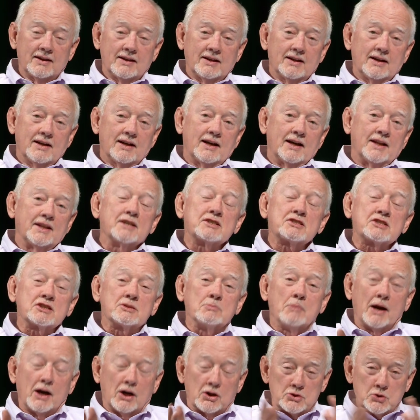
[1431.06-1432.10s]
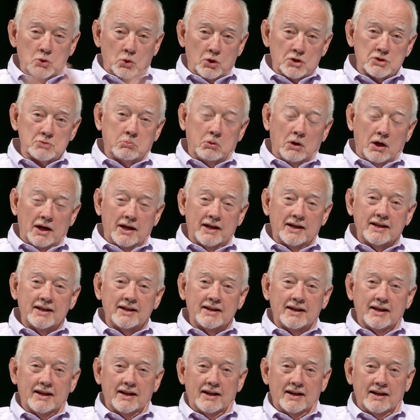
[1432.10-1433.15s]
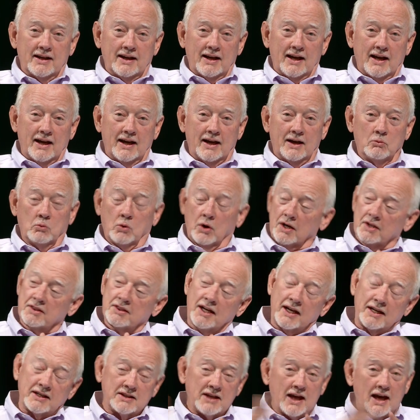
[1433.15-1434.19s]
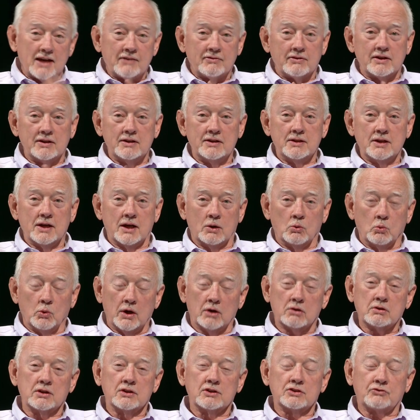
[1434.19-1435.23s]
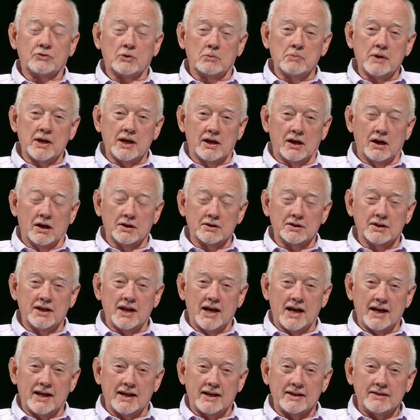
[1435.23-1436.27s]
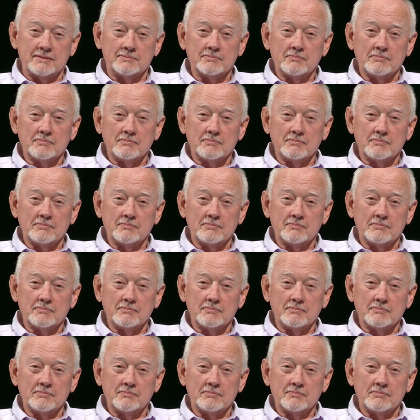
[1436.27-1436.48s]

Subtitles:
This is Mayor George Bray, and I want to thank David Wilkins for being on today.